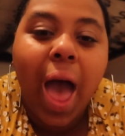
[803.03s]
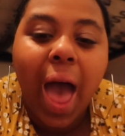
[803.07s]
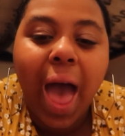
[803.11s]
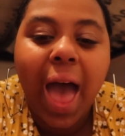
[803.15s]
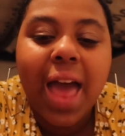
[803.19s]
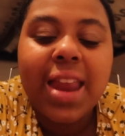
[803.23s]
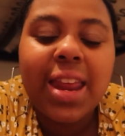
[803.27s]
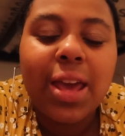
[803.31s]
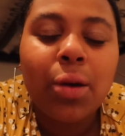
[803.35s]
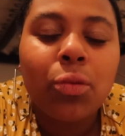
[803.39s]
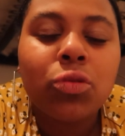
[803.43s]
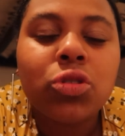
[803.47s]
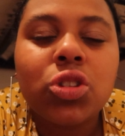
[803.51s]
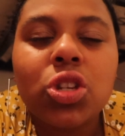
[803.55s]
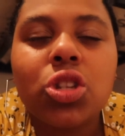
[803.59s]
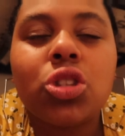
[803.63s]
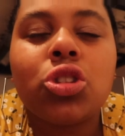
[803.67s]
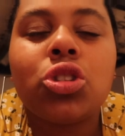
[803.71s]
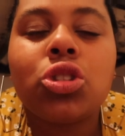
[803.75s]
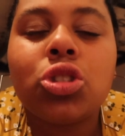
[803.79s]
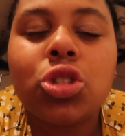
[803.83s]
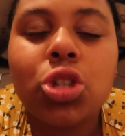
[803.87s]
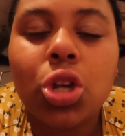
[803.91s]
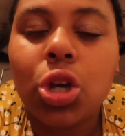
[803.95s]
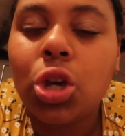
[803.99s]
And it was
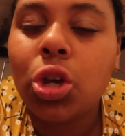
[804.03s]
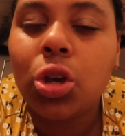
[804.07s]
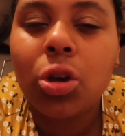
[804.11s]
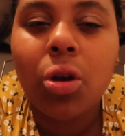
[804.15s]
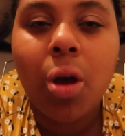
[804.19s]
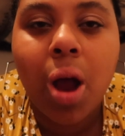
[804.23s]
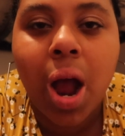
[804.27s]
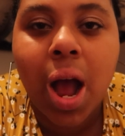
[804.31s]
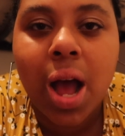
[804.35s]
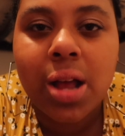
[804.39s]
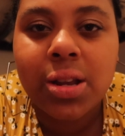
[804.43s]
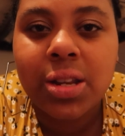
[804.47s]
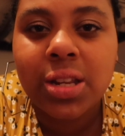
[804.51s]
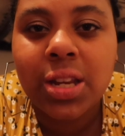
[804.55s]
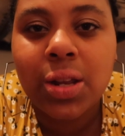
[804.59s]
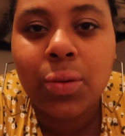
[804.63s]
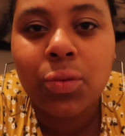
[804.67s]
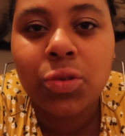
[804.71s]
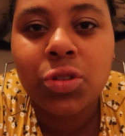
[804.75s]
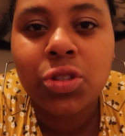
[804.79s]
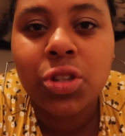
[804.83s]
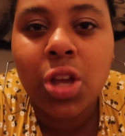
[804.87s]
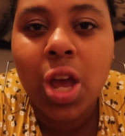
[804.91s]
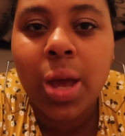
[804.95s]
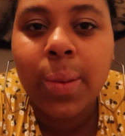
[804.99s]
just too crowded. It
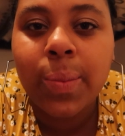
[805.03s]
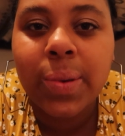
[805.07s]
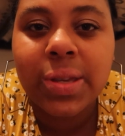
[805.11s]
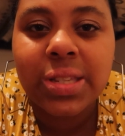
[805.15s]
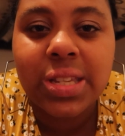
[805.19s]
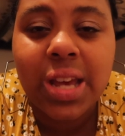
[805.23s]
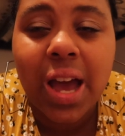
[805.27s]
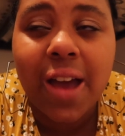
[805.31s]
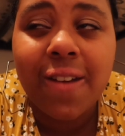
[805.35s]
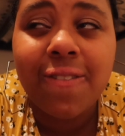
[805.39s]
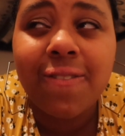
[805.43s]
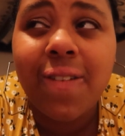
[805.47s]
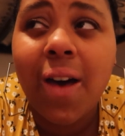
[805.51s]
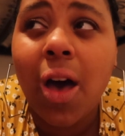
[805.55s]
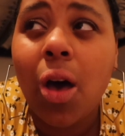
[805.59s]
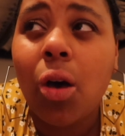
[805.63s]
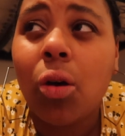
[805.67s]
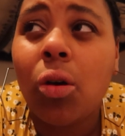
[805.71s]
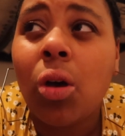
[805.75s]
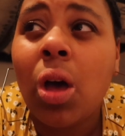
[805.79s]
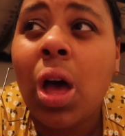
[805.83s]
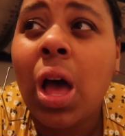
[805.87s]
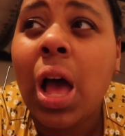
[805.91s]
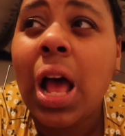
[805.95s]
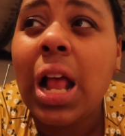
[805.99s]
was so busy. I
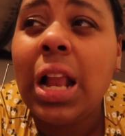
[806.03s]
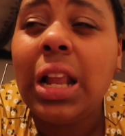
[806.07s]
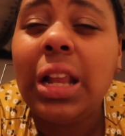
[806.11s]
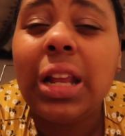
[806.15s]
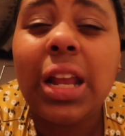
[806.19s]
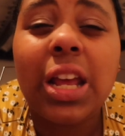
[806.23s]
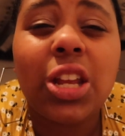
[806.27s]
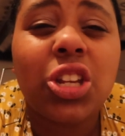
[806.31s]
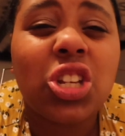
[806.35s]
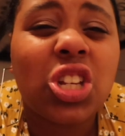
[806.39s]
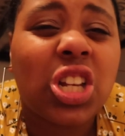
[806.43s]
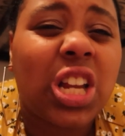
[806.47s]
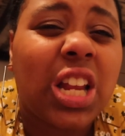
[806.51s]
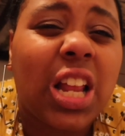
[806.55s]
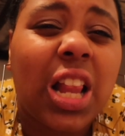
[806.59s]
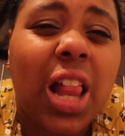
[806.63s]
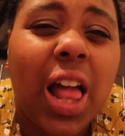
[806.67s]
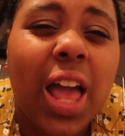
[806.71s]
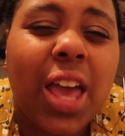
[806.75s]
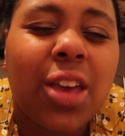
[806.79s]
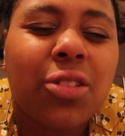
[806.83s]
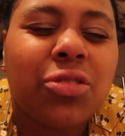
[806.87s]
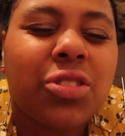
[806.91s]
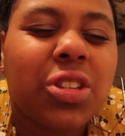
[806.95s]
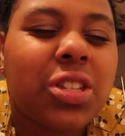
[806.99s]
felt literally
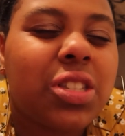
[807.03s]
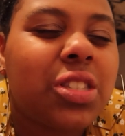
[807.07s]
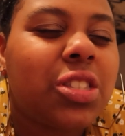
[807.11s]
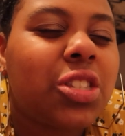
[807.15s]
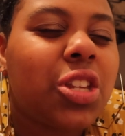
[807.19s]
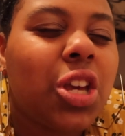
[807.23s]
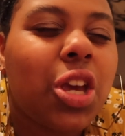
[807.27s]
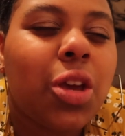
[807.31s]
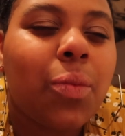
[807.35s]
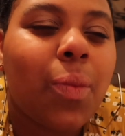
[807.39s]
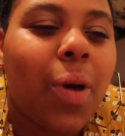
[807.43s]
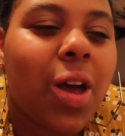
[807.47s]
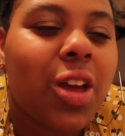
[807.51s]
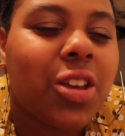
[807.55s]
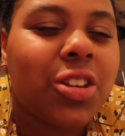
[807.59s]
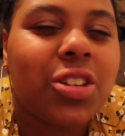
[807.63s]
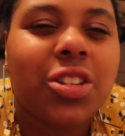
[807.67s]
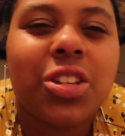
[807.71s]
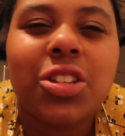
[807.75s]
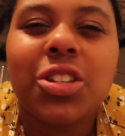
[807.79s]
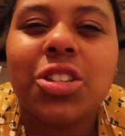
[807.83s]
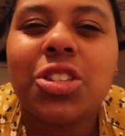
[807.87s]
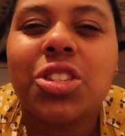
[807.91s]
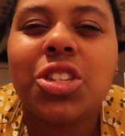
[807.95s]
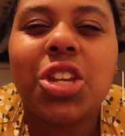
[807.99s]
like it was just too
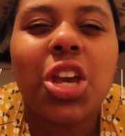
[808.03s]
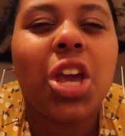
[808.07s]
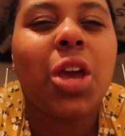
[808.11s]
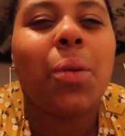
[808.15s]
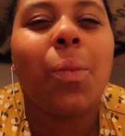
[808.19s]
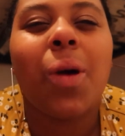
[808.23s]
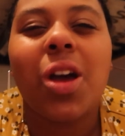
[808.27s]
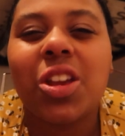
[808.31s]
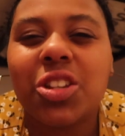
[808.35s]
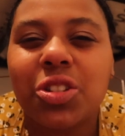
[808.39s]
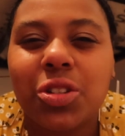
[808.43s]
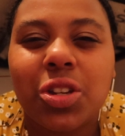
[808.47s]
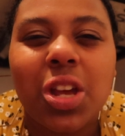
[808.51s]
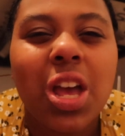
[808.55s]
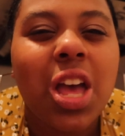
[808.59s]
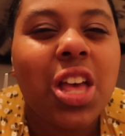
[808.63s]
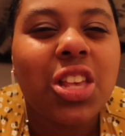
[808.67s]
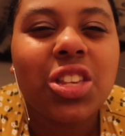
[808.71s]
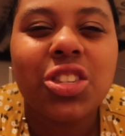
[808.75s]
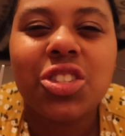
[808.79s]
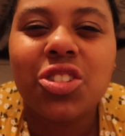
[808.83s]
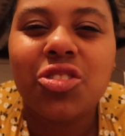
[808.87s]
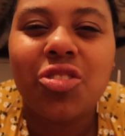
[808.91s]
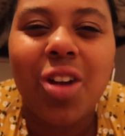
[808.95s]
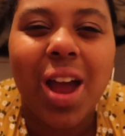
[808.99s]
much, too much
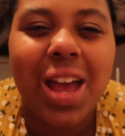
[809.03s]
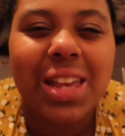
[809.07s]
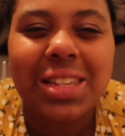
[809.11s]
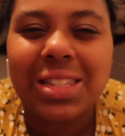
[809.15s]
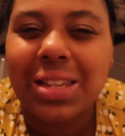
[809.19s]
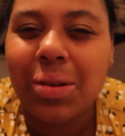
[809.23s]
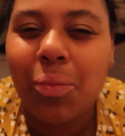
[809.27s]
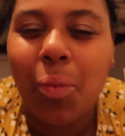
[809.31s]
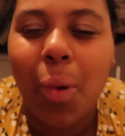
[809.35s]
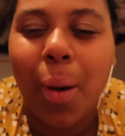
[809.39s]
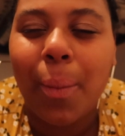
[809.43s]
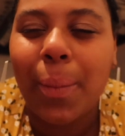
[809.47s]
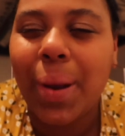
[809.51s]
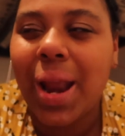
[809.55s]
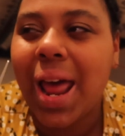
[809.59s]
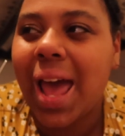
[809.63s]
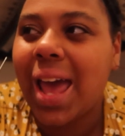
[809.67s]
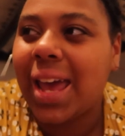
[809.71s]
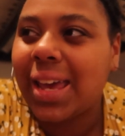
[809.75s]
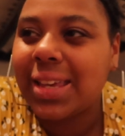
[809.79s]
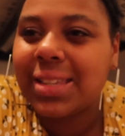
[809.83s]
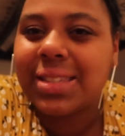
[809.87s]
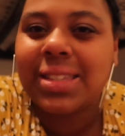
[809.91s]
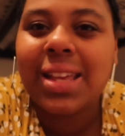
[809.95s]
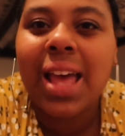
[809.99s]
stress in one
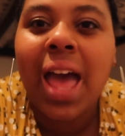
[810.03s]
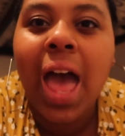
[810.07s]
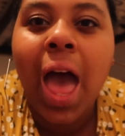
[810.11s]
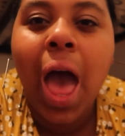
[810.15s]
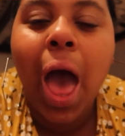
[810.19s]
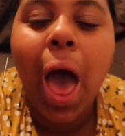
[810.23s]
place.